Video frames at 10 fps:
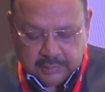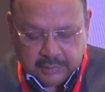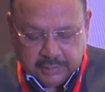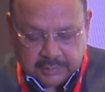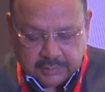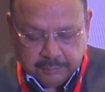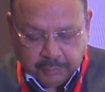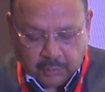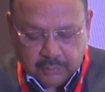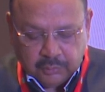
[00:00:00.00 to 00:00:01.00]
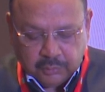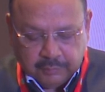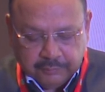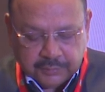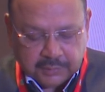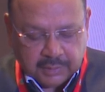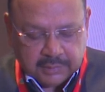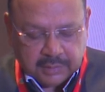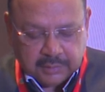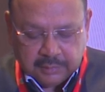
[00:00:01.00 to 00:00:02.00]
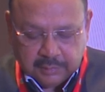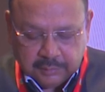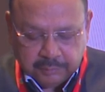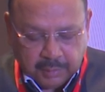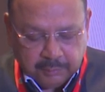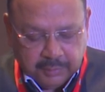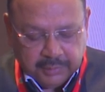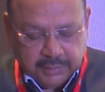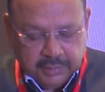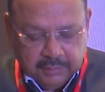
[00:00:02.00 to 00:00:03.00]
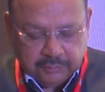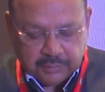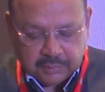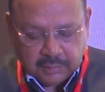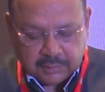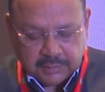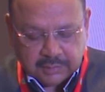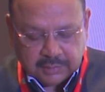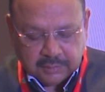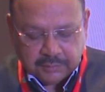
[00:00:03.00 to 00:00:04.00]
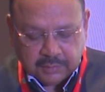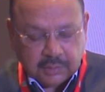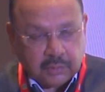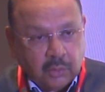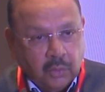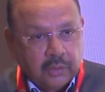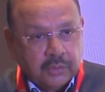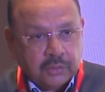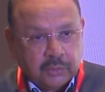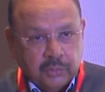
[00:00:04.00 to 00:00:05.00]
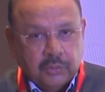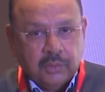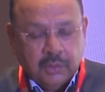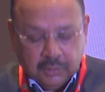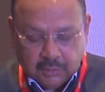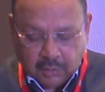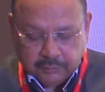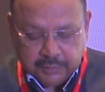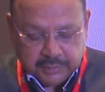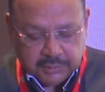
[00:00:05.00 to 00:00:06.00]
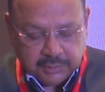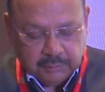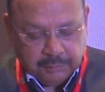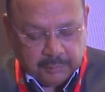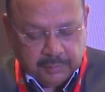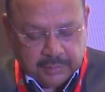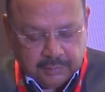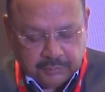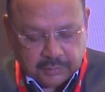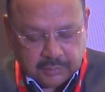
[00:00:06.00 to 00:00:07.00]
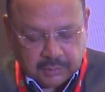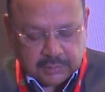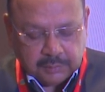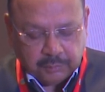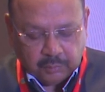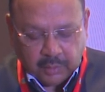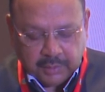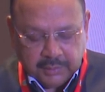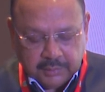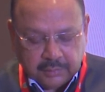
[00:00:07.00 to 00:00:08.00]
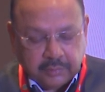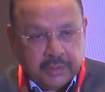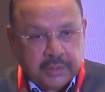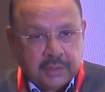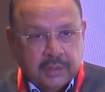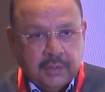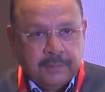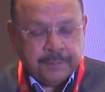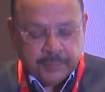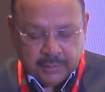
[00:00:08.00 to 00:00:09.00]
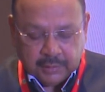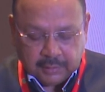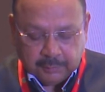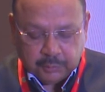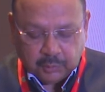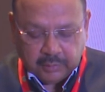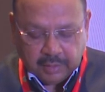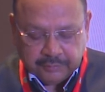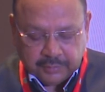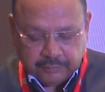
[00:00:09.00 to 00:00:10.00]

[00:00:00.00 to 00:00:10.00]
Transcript: it is important to emphasize that public key infrastructure serves as the cornerstone of digital public infrastructure, providing the critical cryptographic